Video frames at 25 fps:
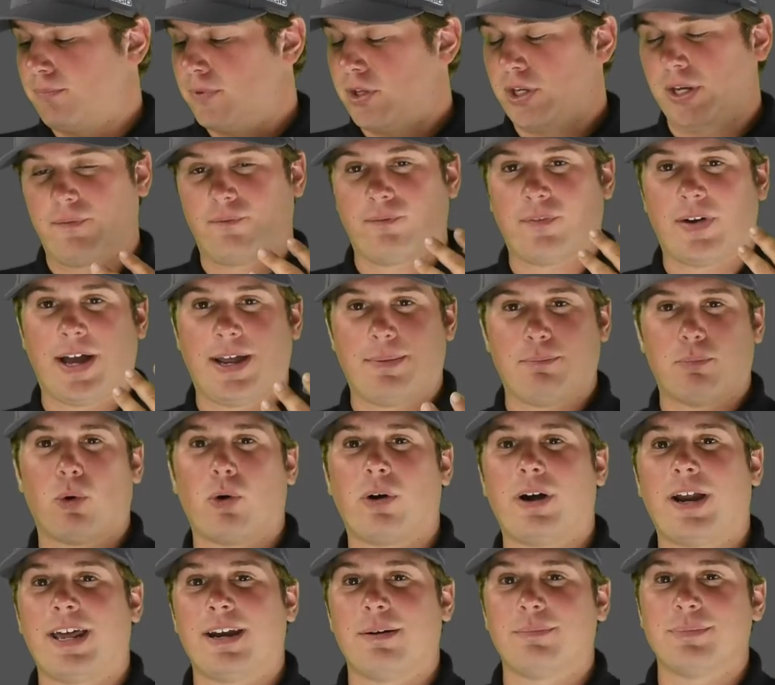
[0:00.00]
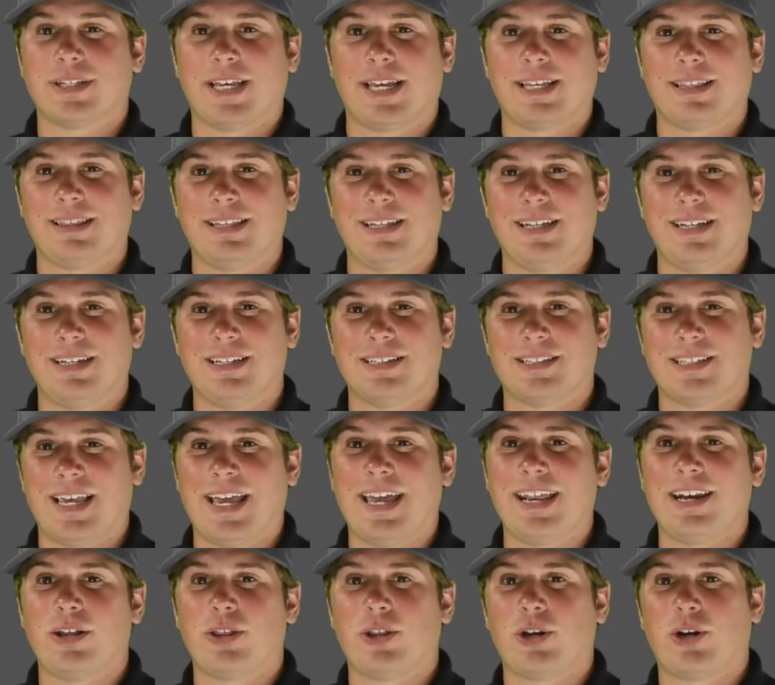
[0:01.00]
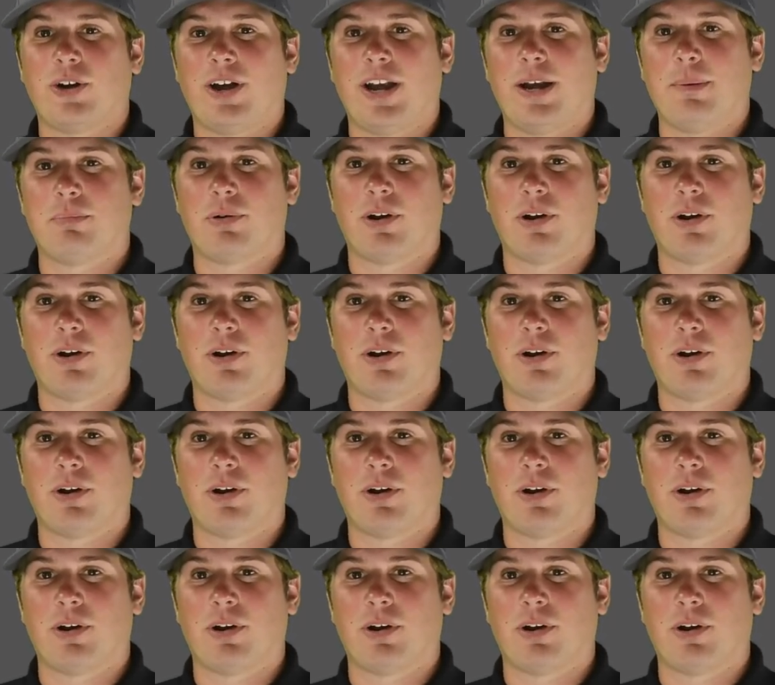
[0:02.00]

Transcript: You can find more items like these, any other great